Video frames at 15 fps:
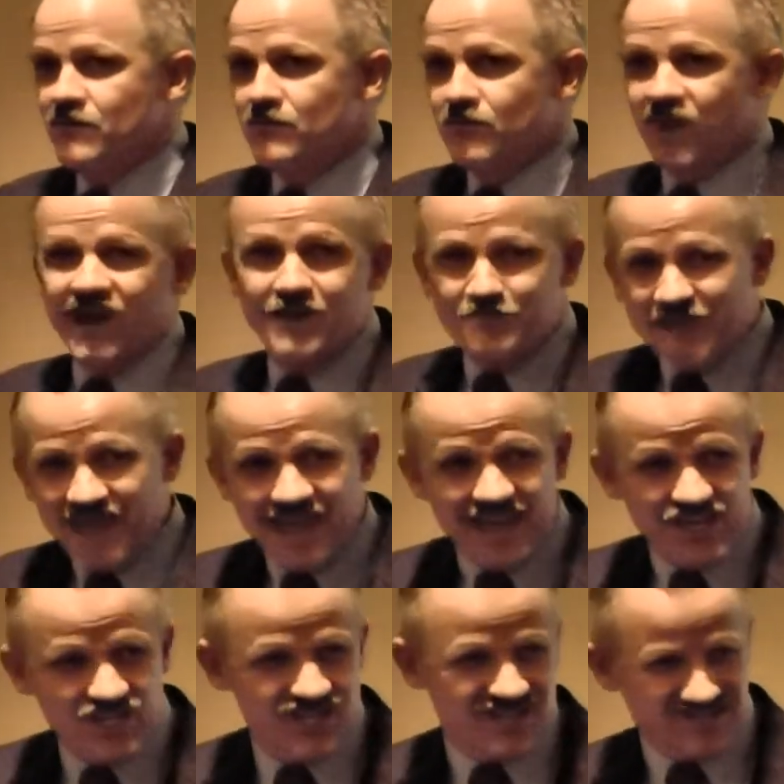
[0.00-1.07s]
My
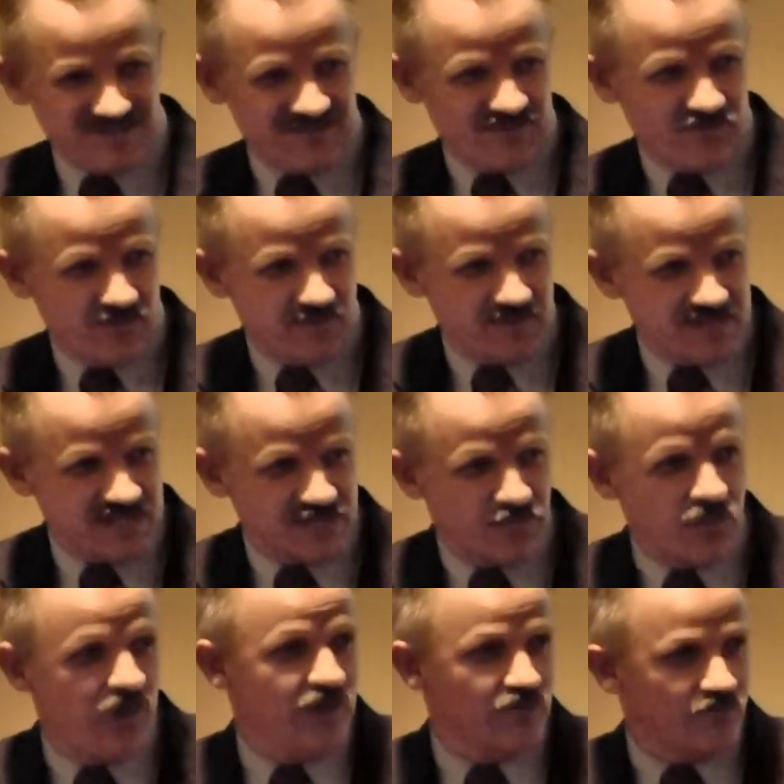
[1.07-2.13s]
passion from this
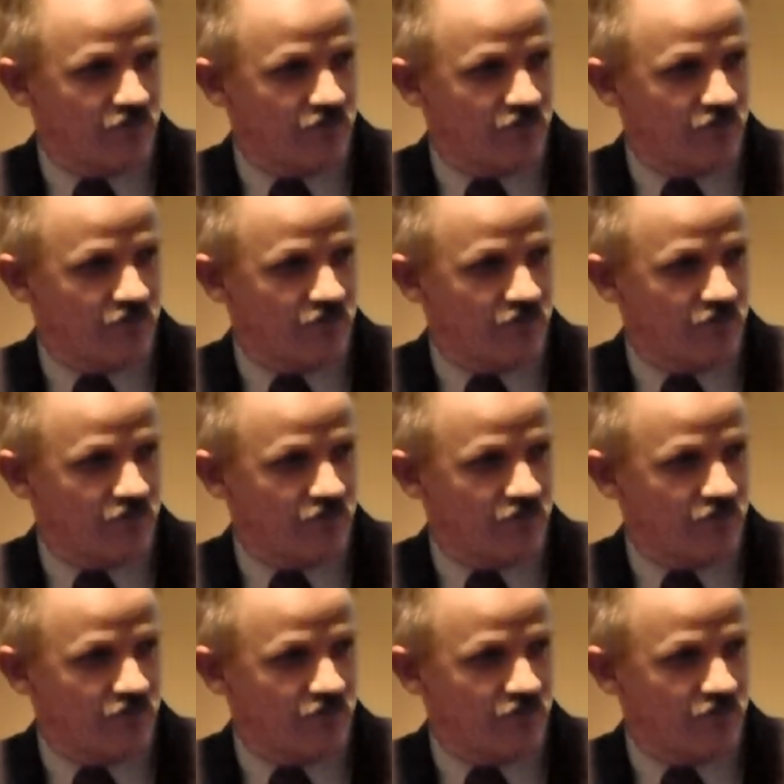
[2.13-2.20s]
point